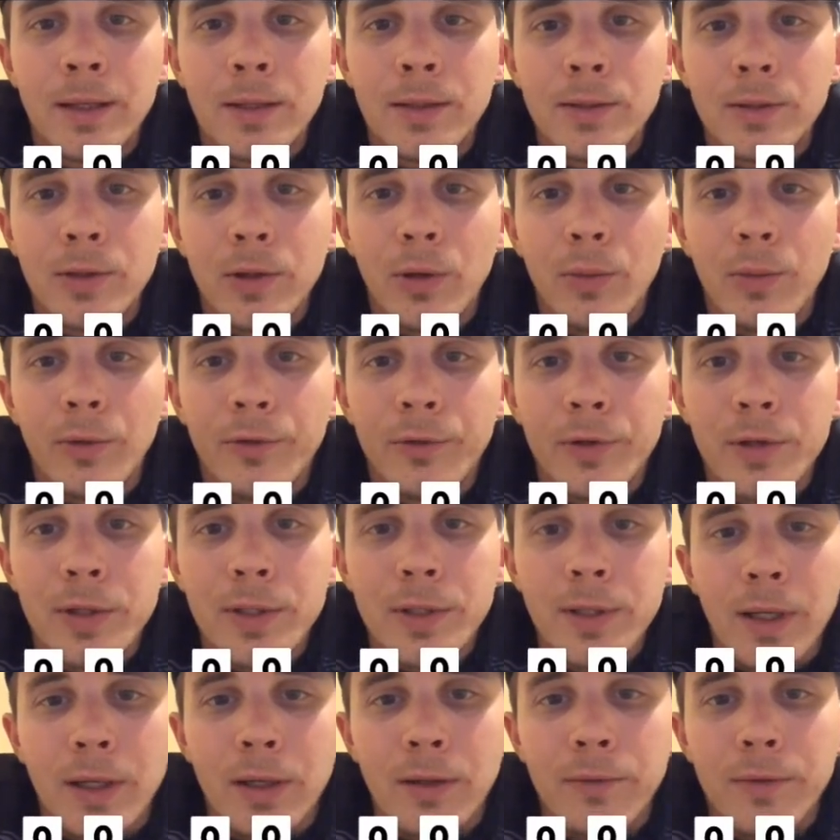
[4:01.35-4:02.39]
So, but for the
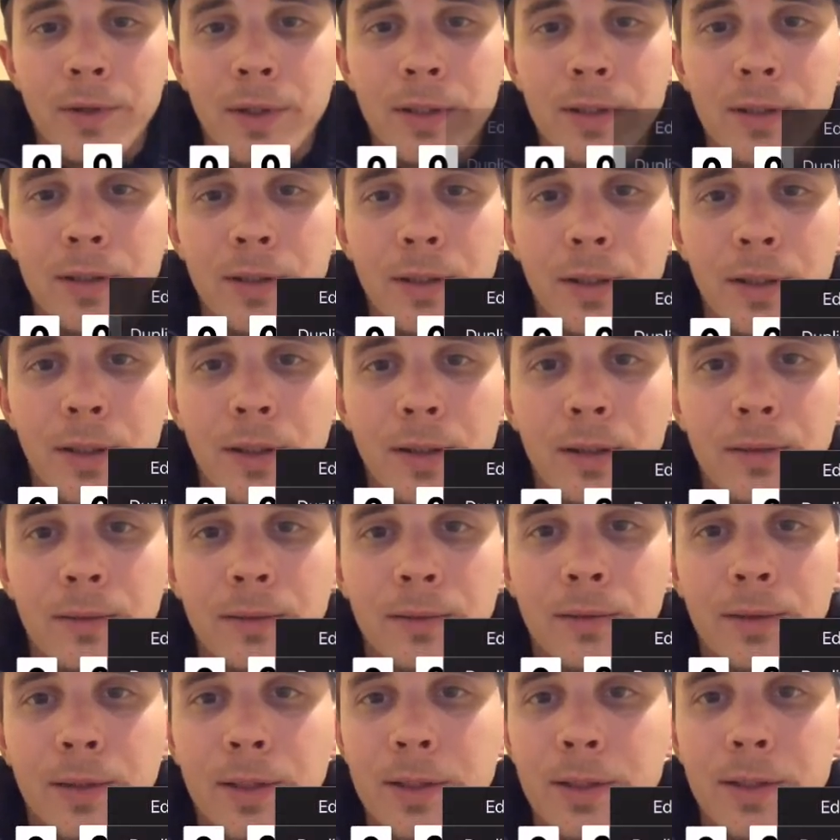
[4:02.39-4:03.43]
sake of this,
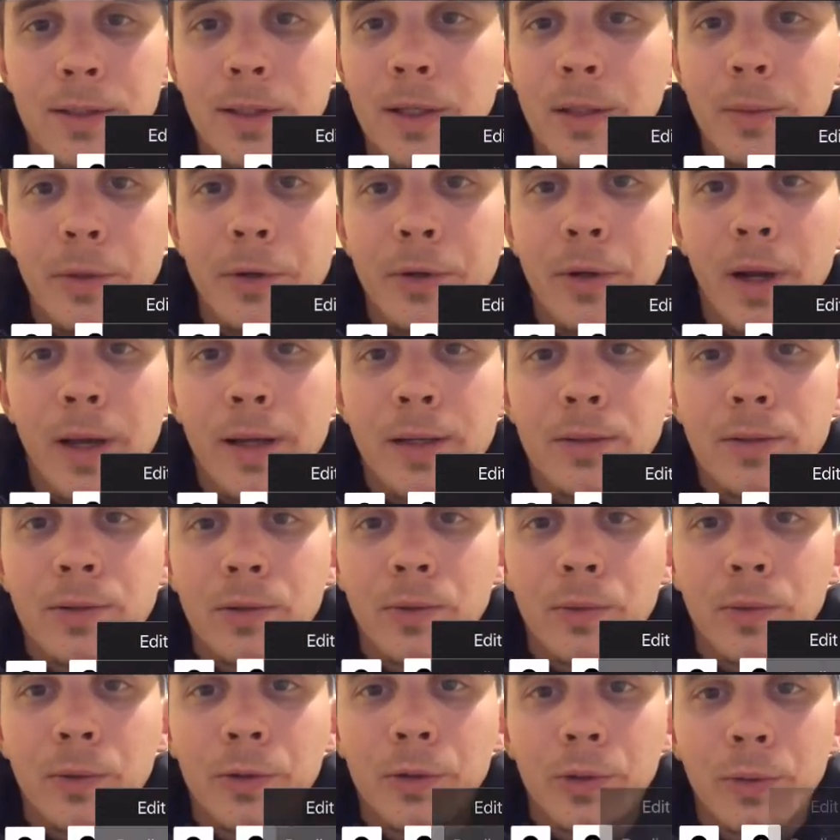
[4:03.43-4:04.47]
this is going to be great.
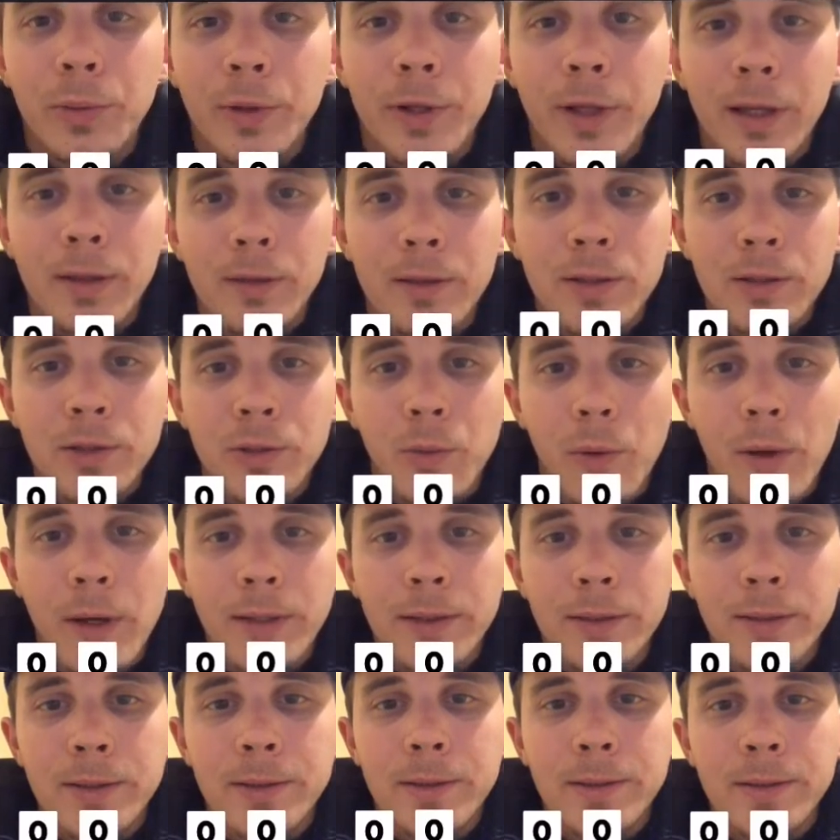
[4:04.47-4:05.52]
So we'll duplicate this
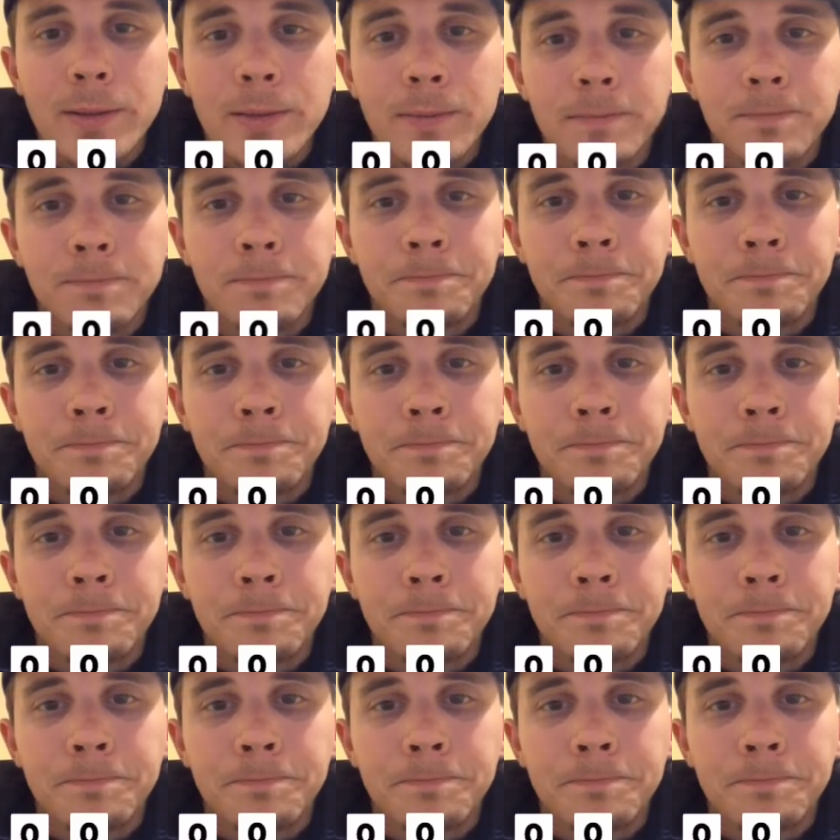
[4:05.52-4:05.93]
twice.